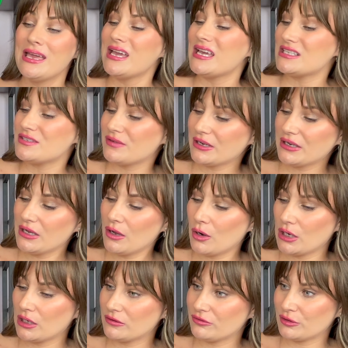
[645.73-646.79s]
it's very
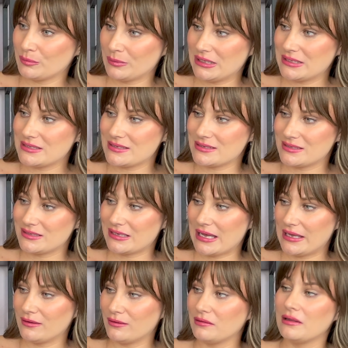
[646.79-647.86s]
hard for me to
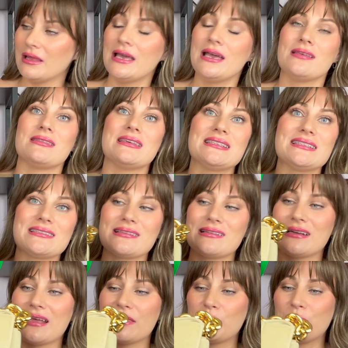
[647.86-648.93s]
style. This is
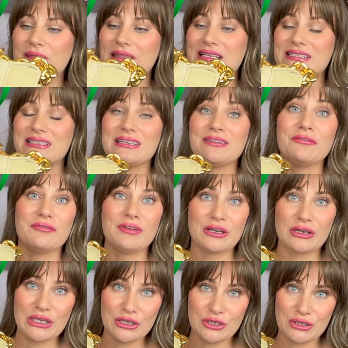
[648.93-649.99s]
another one that's in
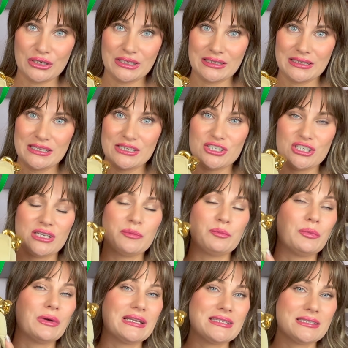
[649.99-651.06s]
very good condition,
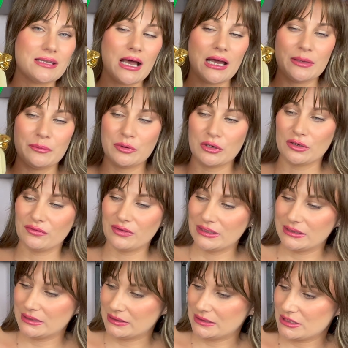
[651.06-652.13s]
but it's not in
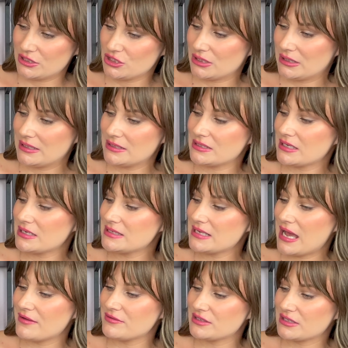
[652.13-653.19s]
perfect condition. It does
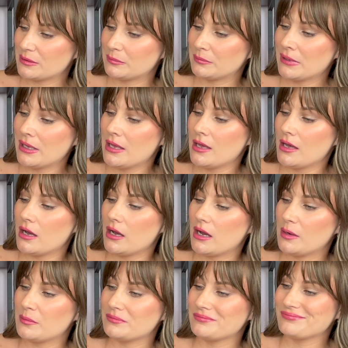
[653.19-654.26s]
have some
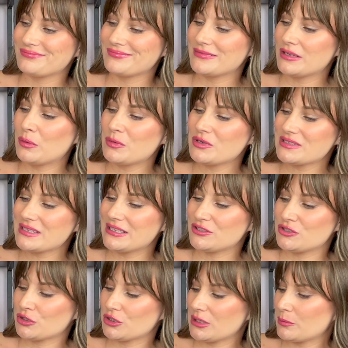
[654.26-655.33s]
um, almost like
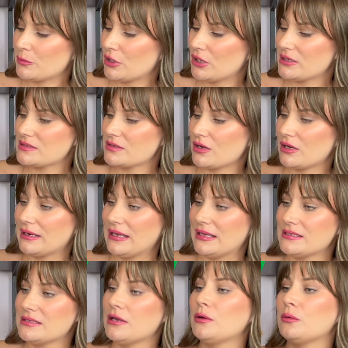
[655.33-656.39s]
dirty marks on
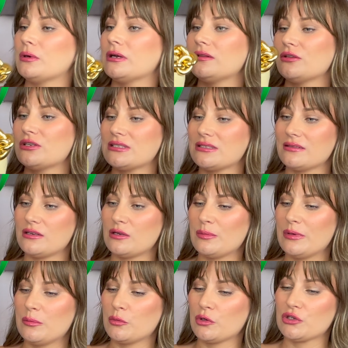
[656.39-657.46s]
it where it looks a little
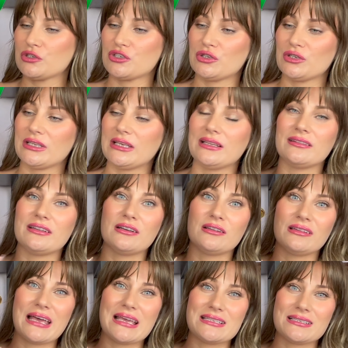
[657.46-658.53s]
bit more dirty, a little
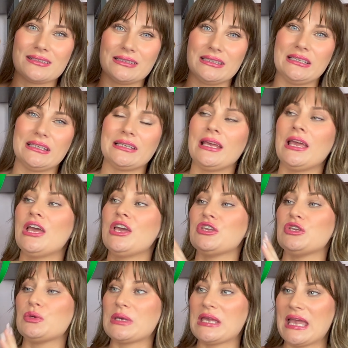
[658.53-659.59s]
less clean.
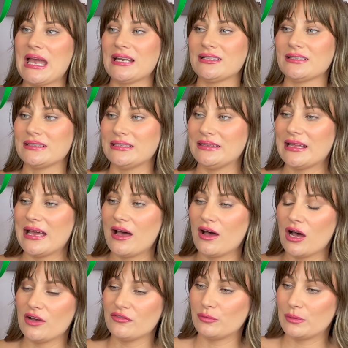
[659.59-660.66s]
You can clean that
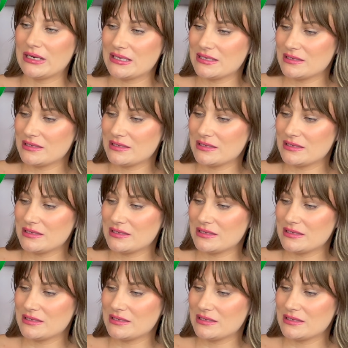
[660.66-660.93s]
off with a,